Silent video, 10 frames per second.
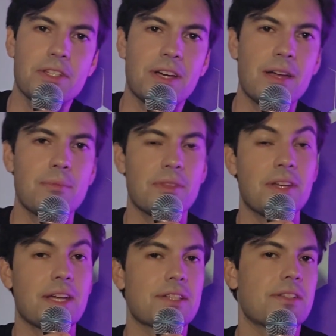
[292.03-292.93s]
time,
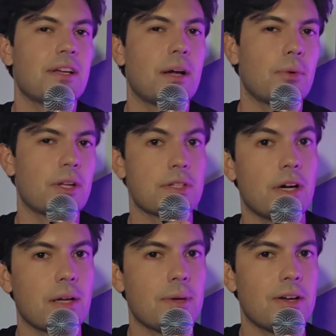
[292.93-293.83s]
the next thing I want to
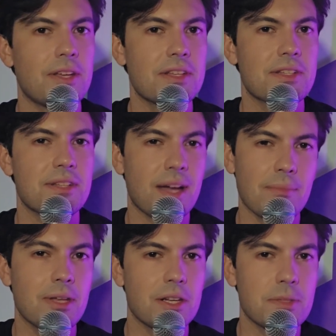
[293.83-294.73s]
talk about is
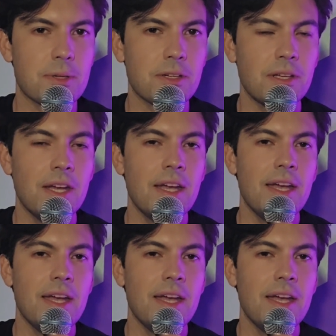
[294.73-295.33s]
time management.